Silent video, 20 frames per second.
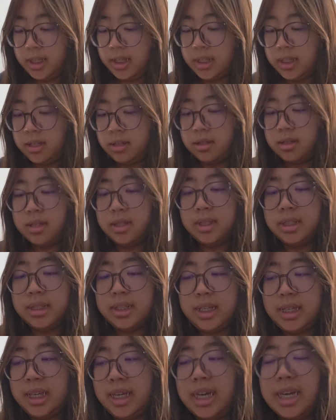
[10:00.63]
And
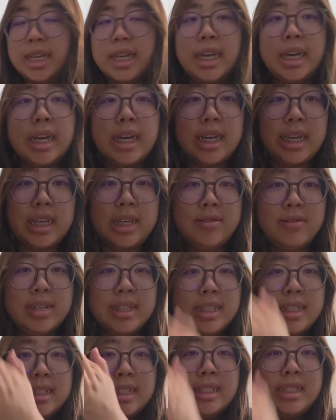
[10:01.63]
honestly, I can't
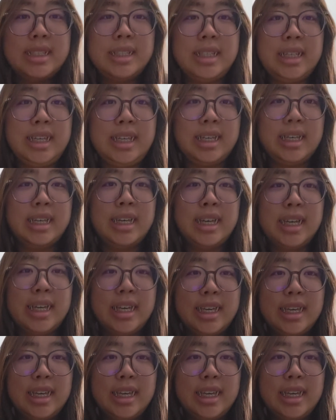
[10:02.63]
even see